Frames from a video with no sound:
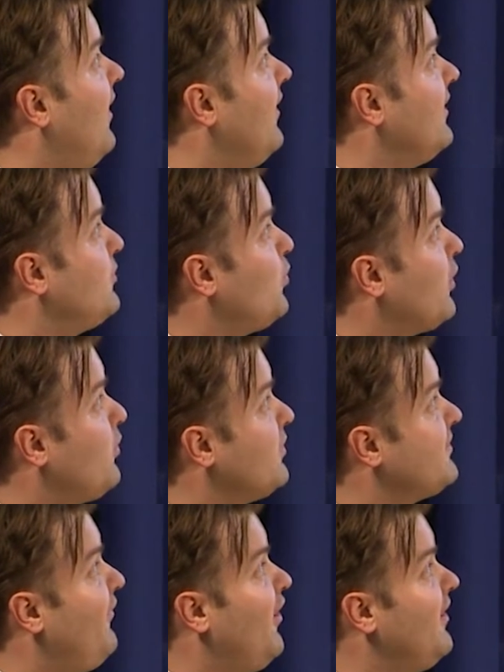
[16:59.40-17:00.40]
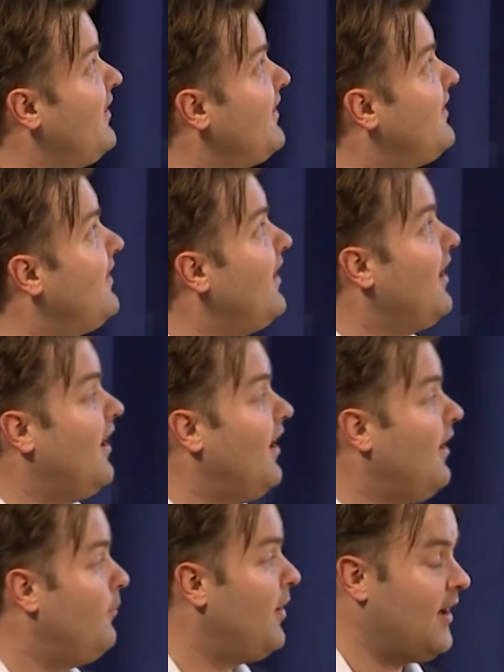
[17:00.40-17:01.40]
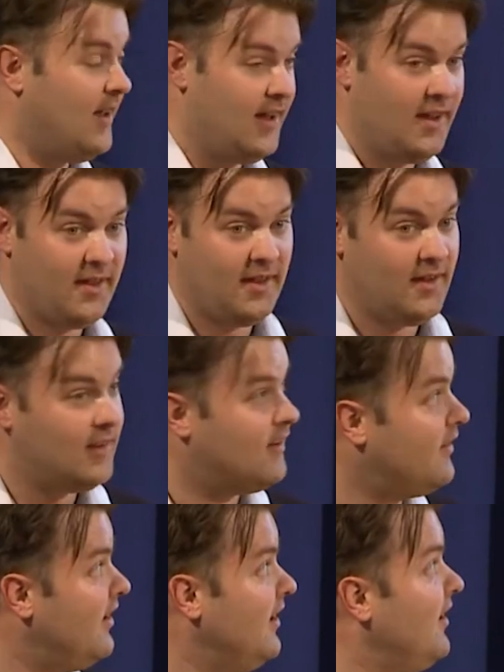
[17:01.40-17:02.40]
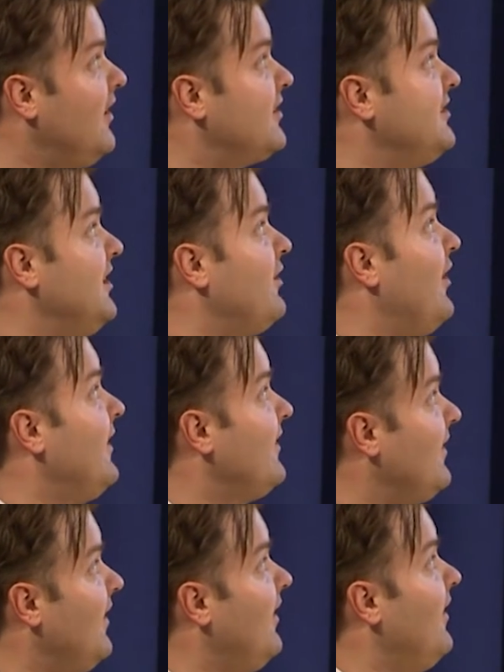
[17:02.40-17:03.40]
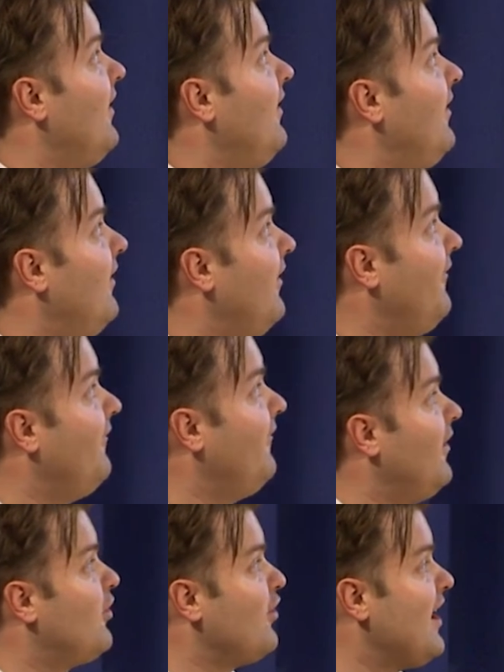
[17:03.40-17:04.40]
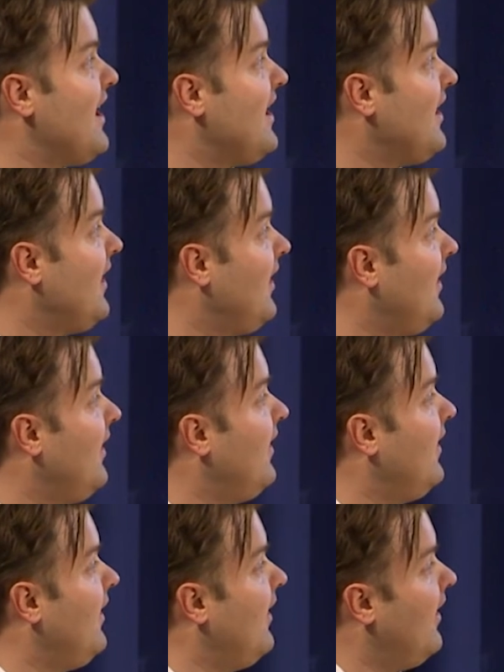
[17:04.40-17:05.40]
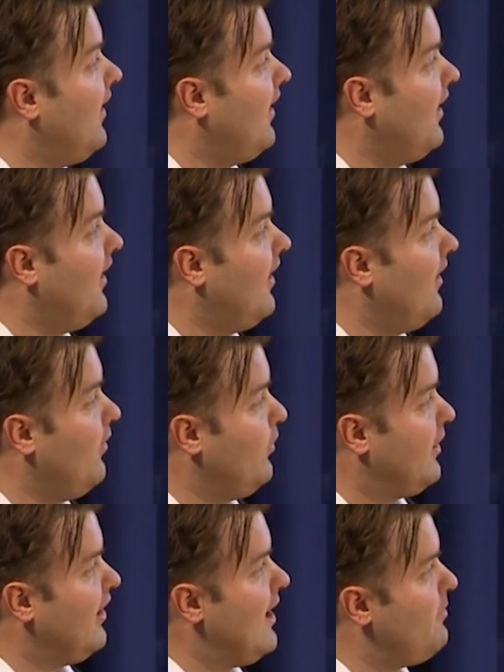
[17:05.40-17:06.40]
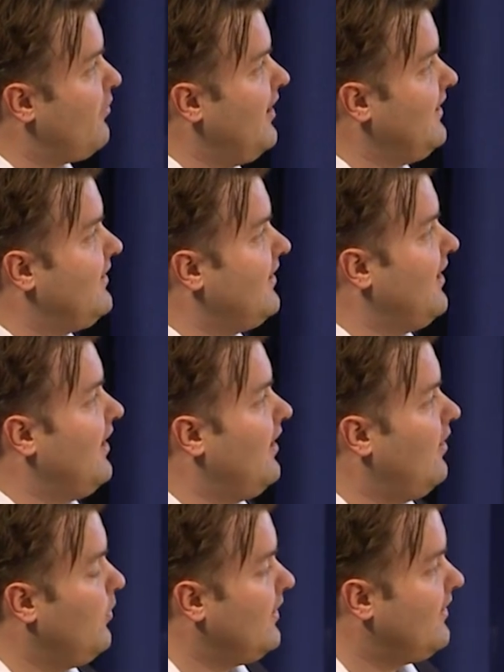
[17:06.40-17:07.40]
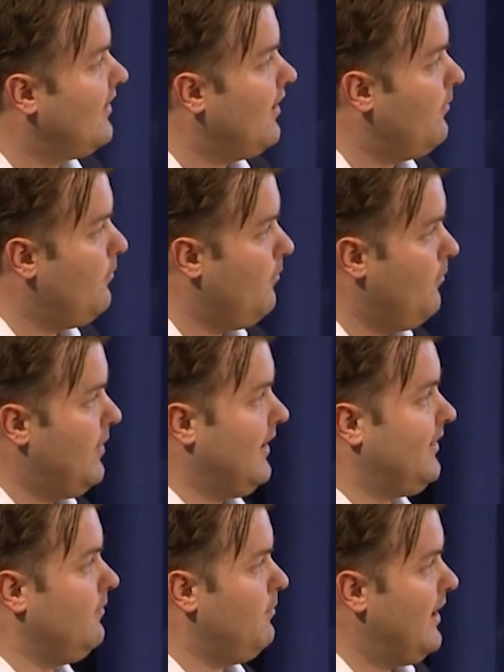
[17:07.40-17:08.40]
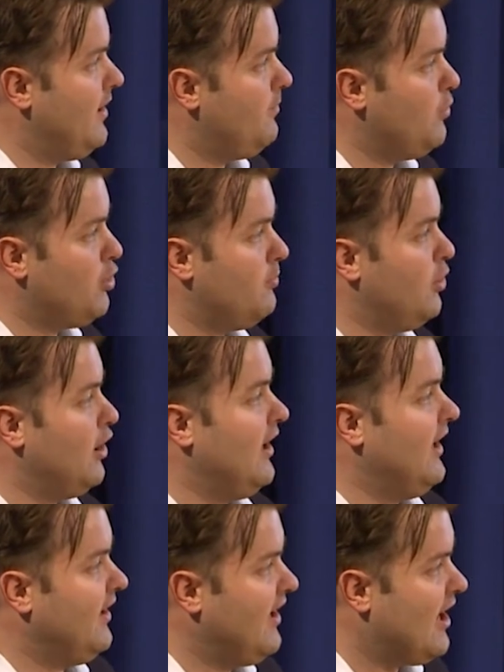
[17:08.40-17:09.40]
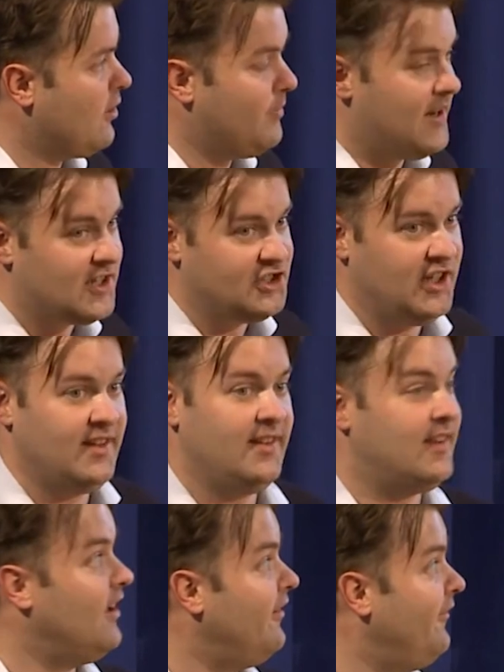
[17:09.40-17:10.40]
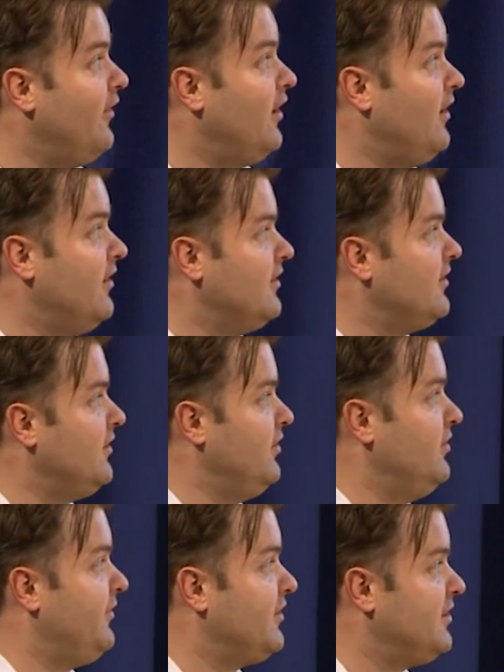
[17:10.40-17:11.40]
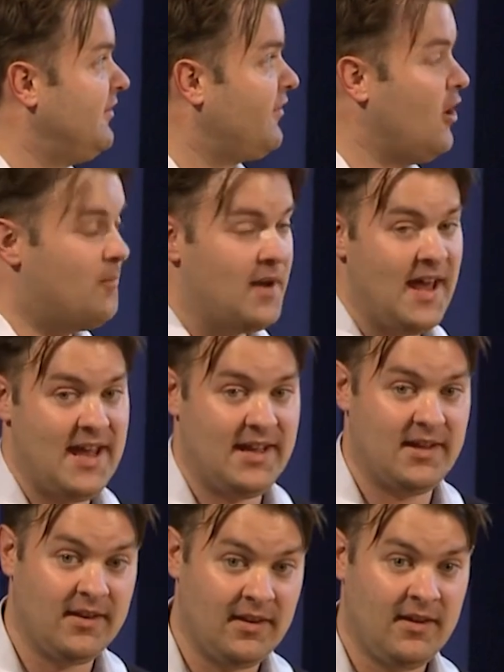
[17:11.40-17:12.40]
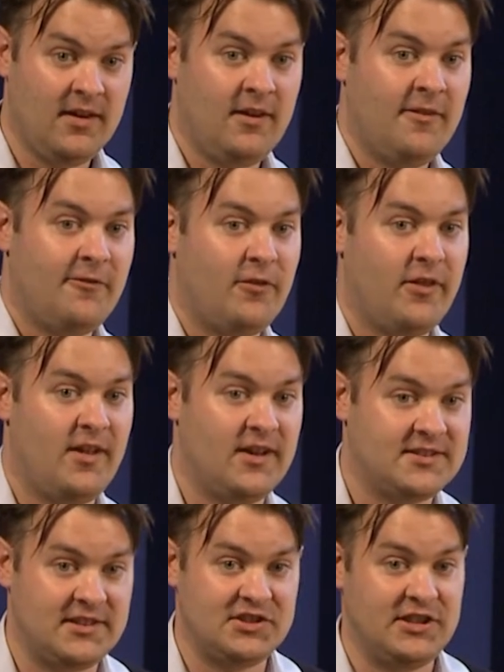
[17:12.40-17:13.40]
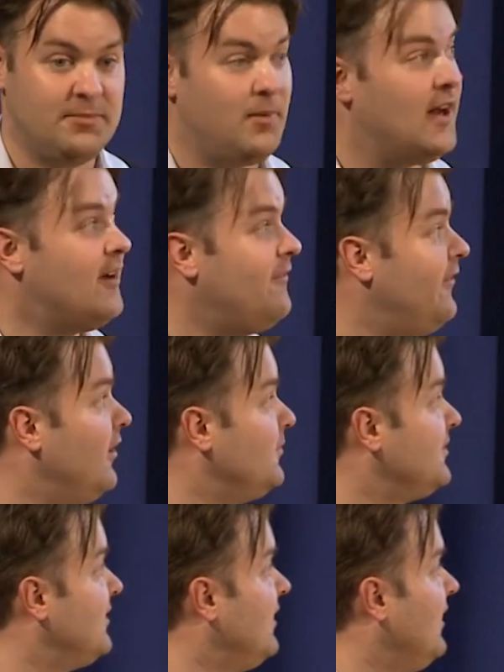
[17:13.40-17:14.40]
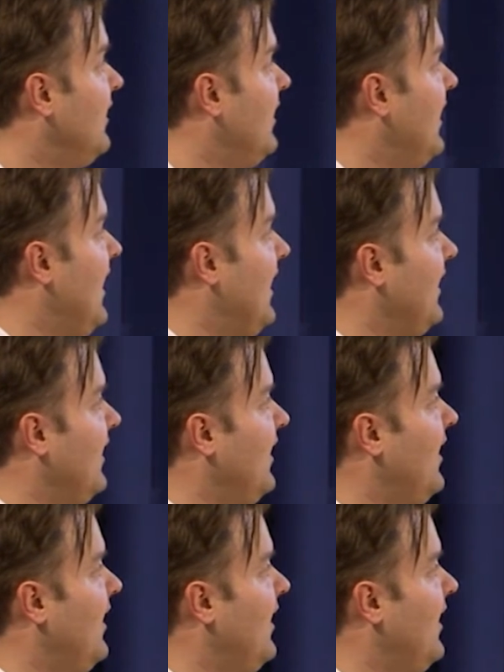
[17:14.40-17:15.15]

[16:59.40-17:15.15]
This work was funded by the ERC grant of Corné. We collaborate with Mette Burmølle and Jakob Herschent of the University of Copenhagen for the synergy in biofilms. And